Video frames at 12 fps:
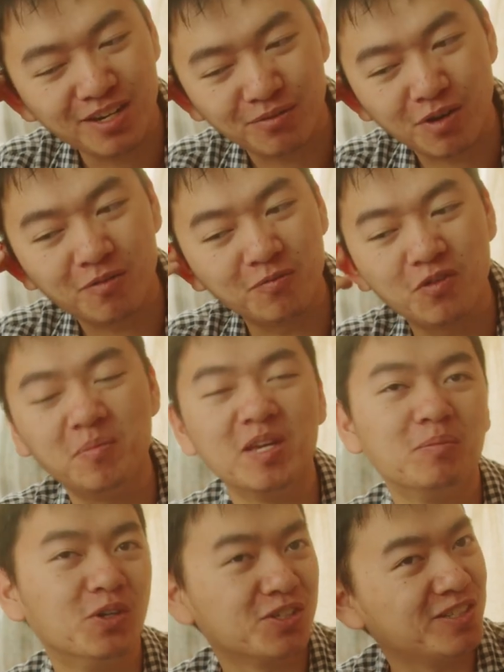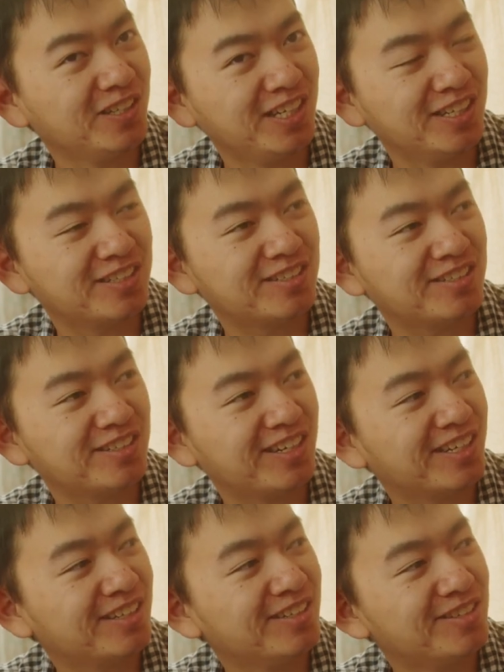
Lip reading: well, for me personally, it's like,